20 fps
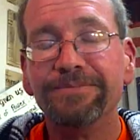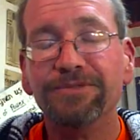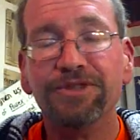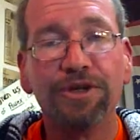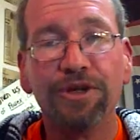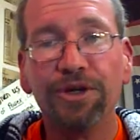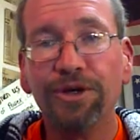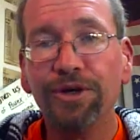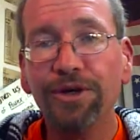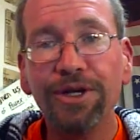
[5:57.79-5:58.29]

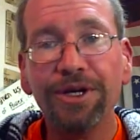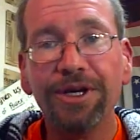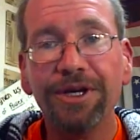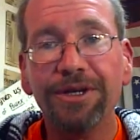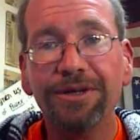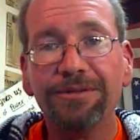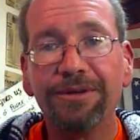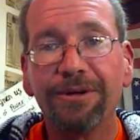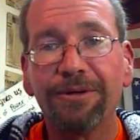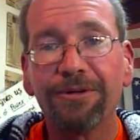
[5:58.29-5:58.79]

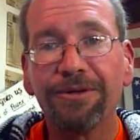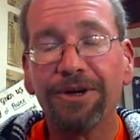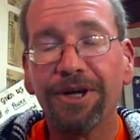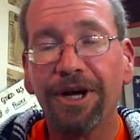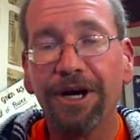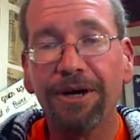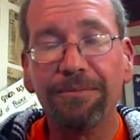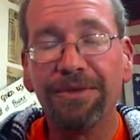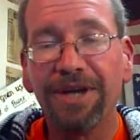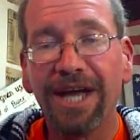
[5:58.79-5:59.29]
deluded or
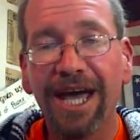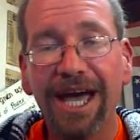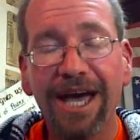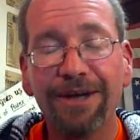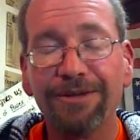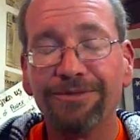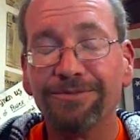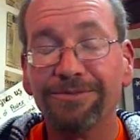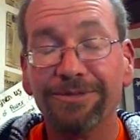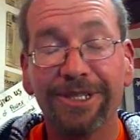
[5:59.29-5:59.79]
dumbed
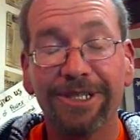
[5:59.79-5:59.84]
down.